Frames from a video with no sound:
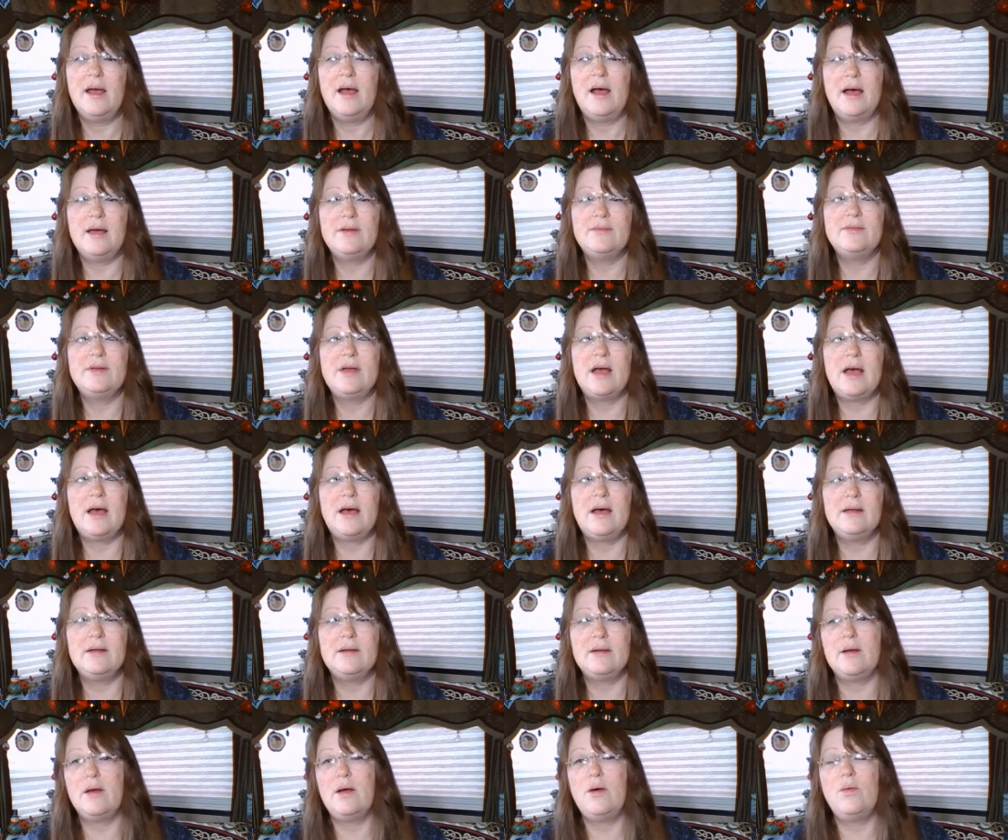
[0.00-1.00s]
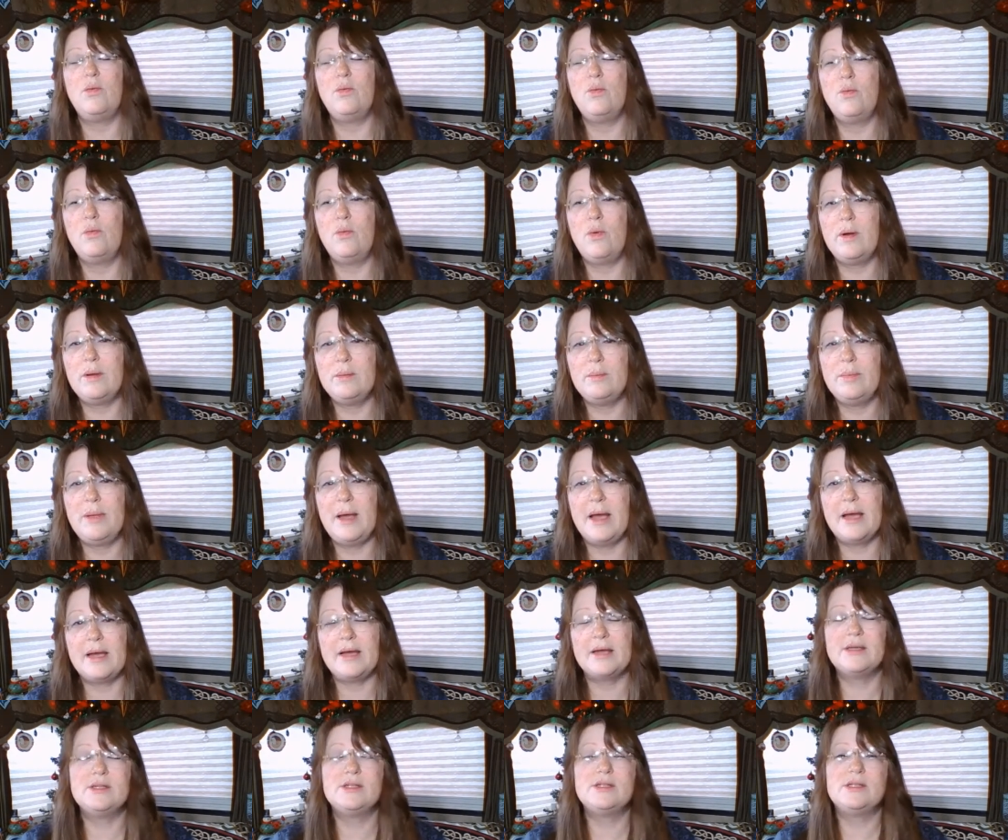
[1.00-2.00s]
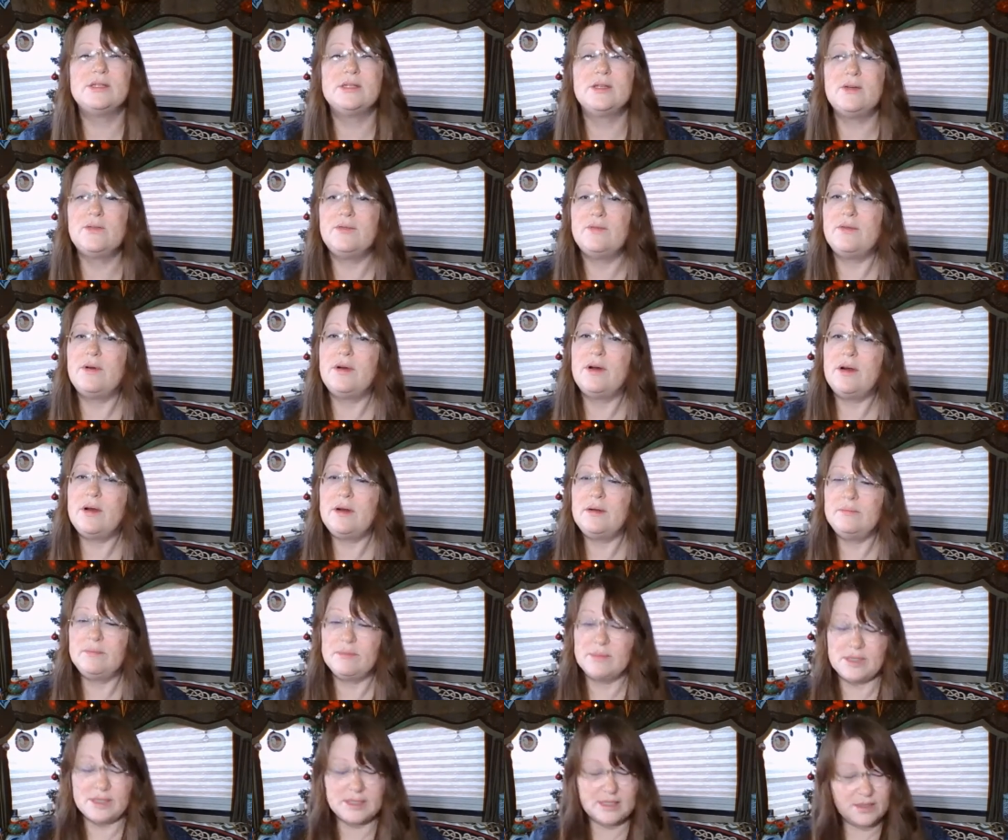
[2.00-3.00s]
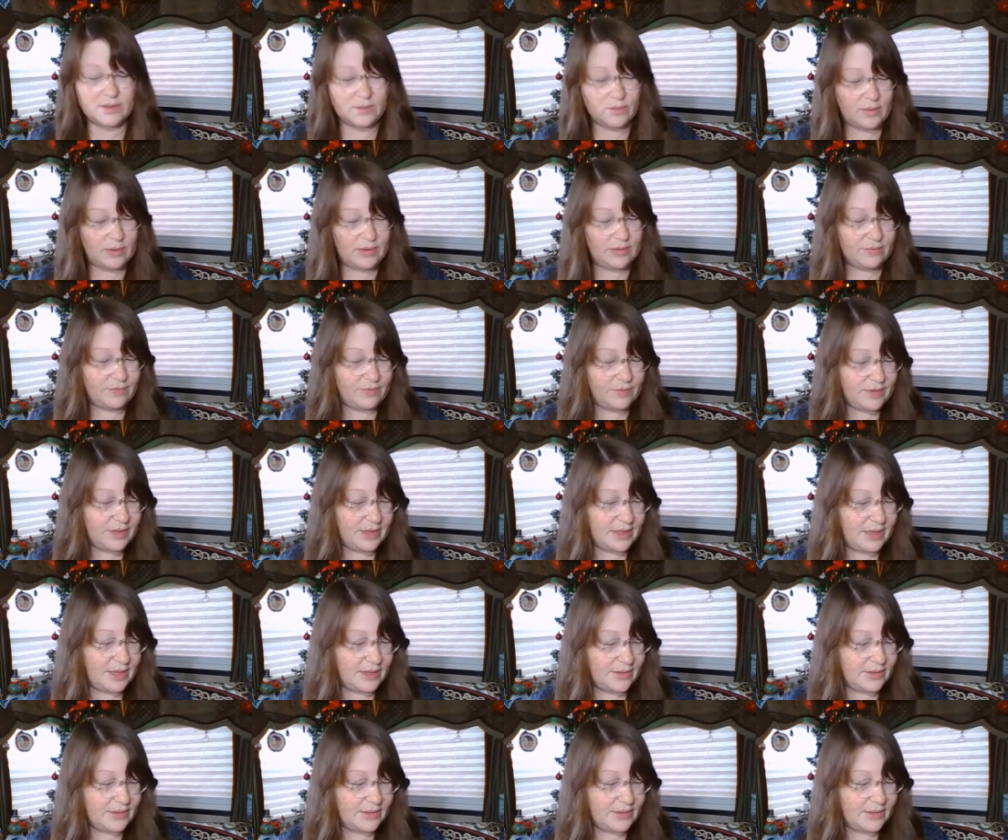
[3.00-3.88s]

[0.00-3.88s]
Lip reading: I've got one package so far, still waiting for the